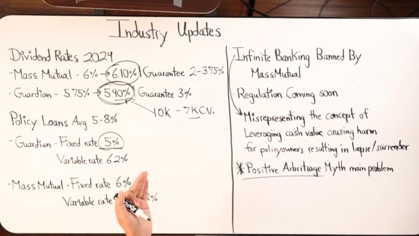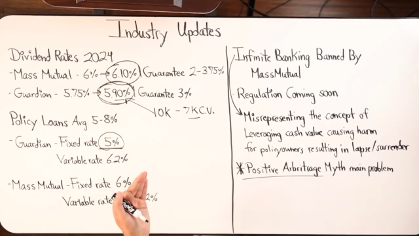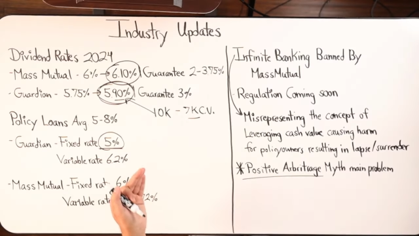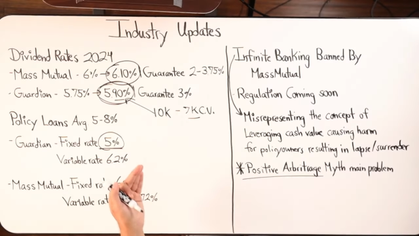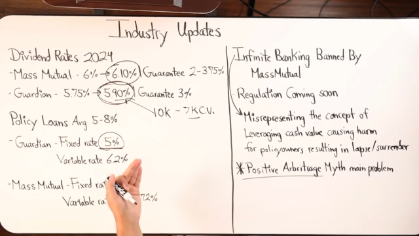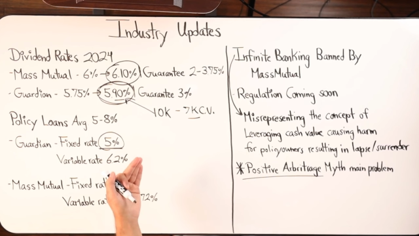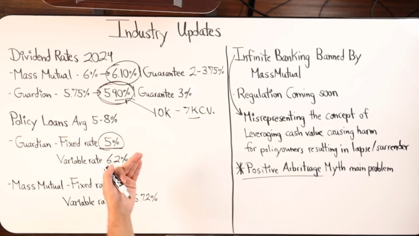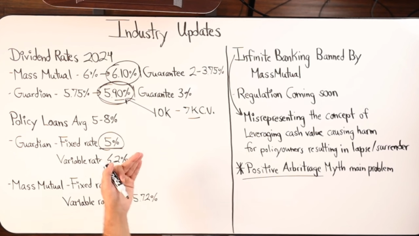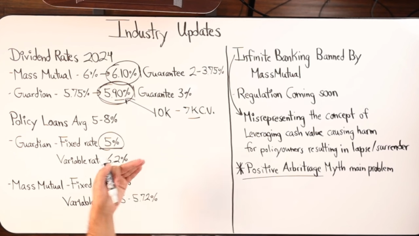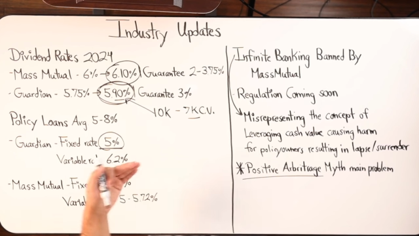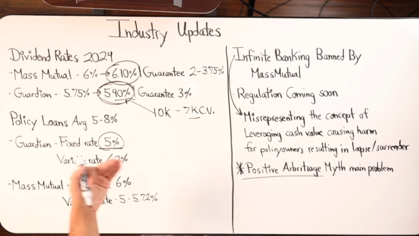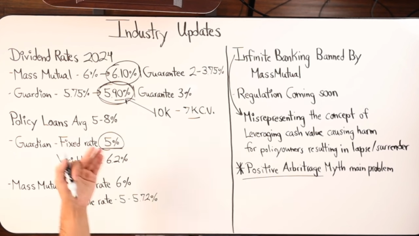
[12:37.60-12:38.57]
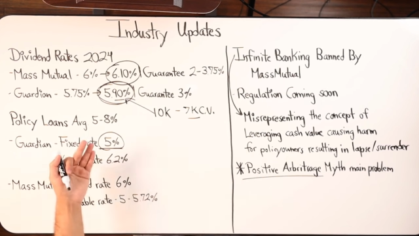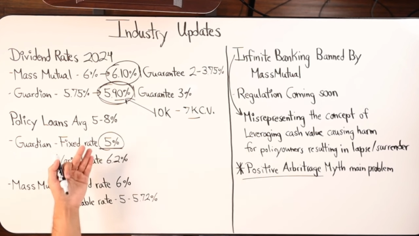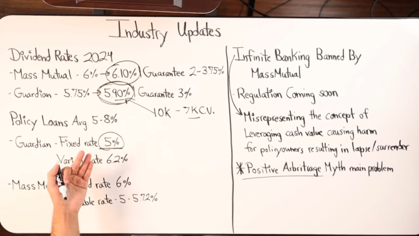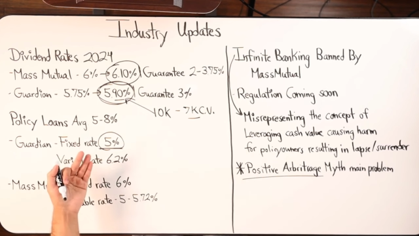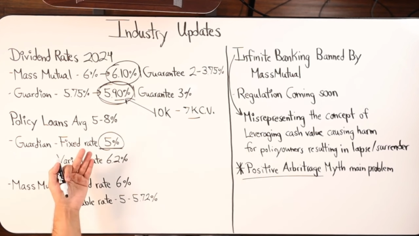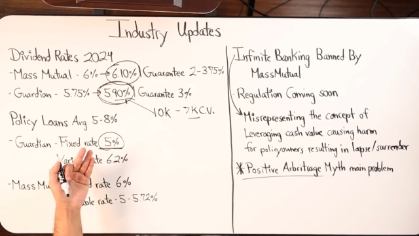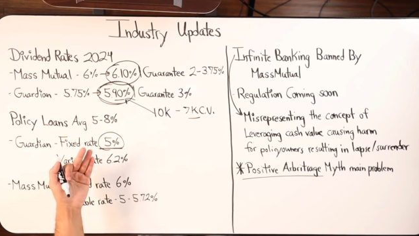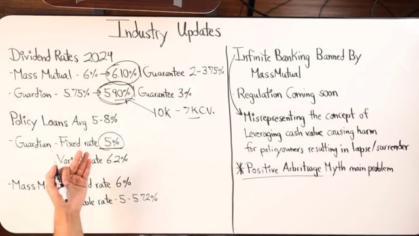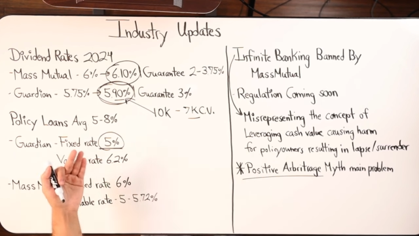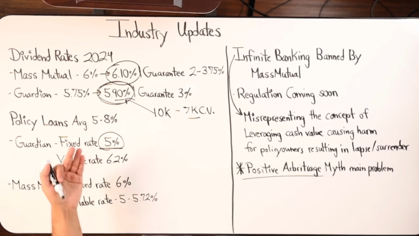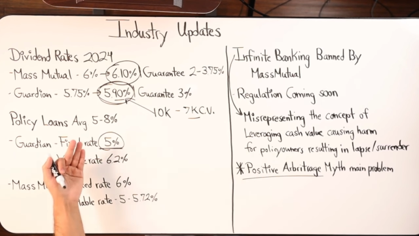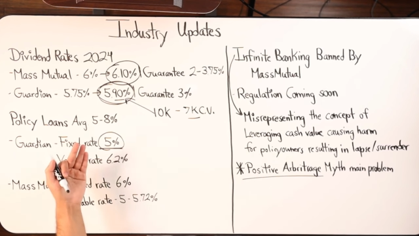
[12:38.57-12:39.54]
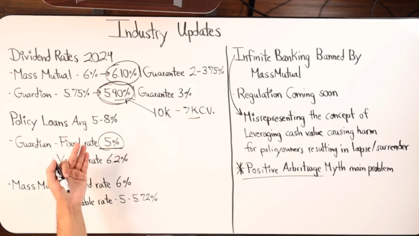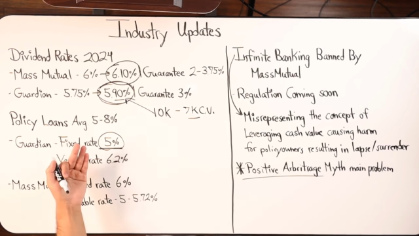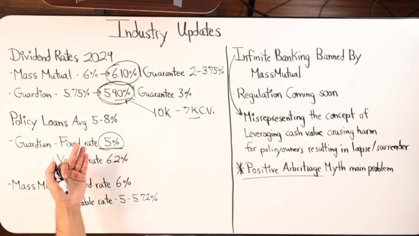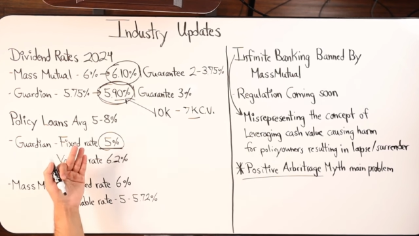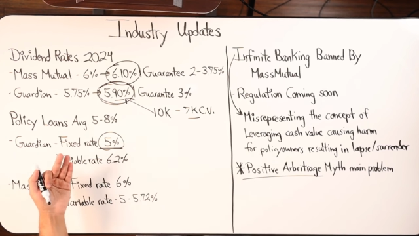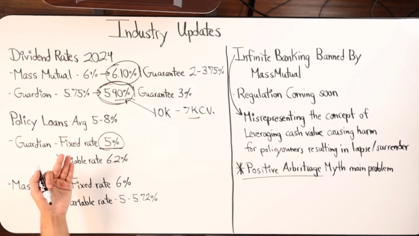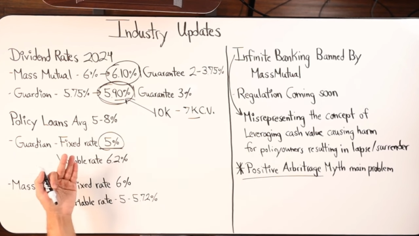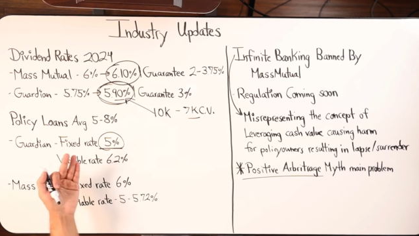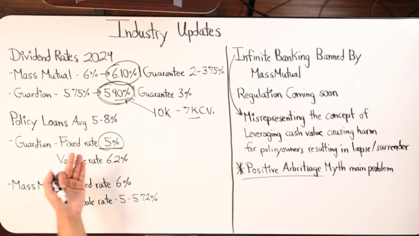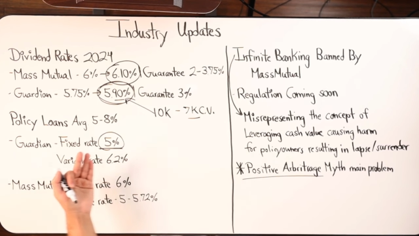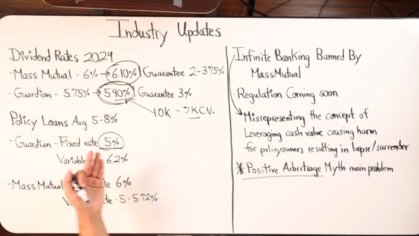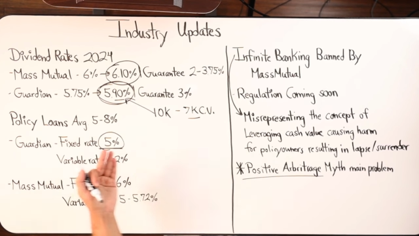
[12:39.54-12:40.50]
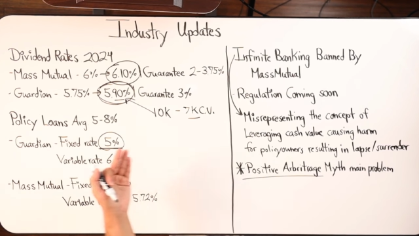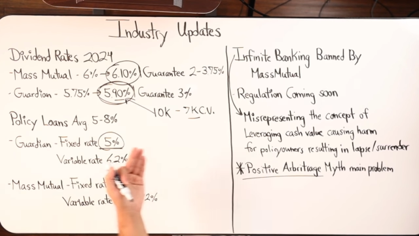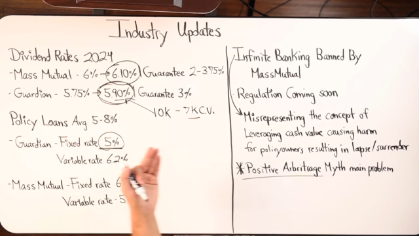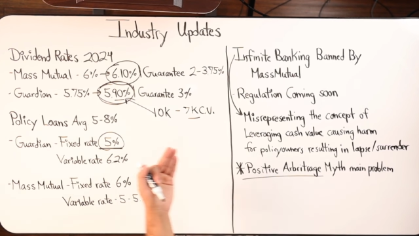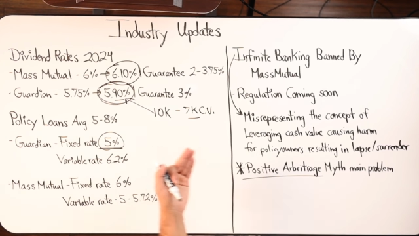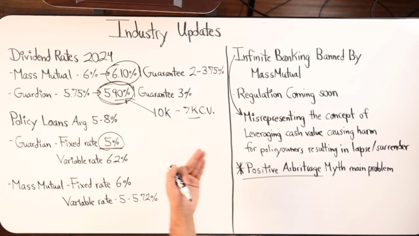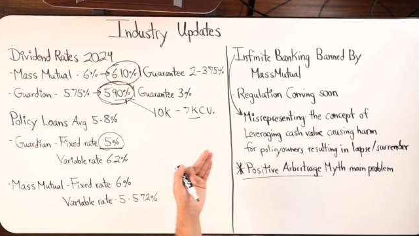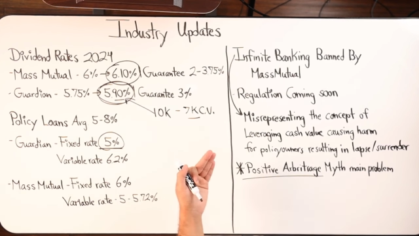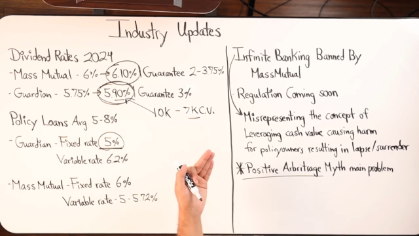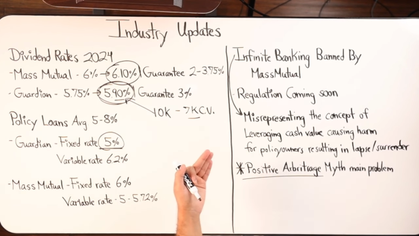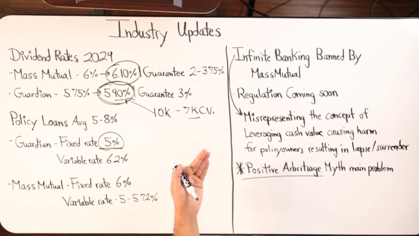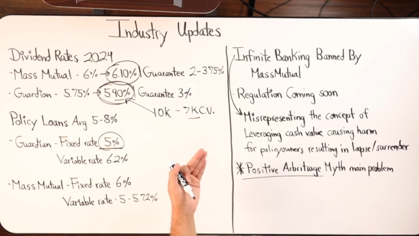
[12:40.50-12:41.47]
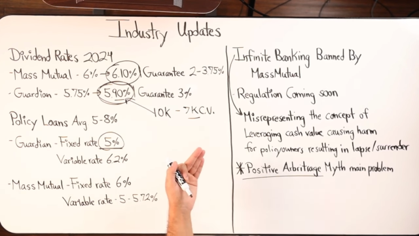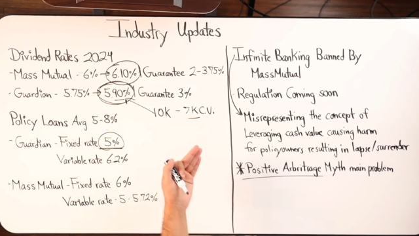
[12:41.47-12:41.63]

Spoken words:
[unreadable: no face in view]